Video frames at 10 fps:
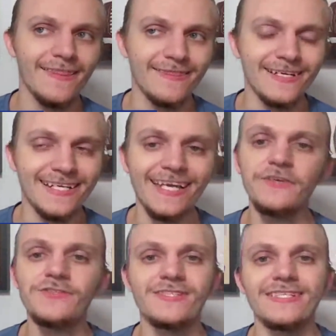The
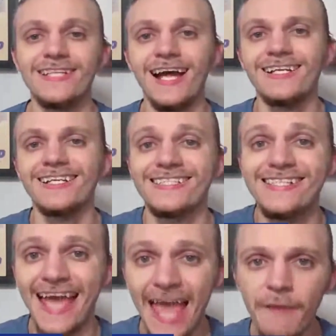Gators did not
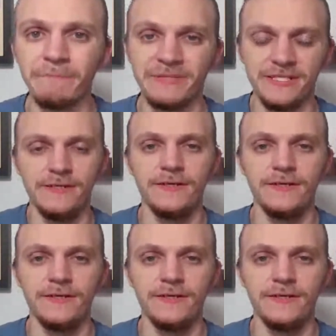attempt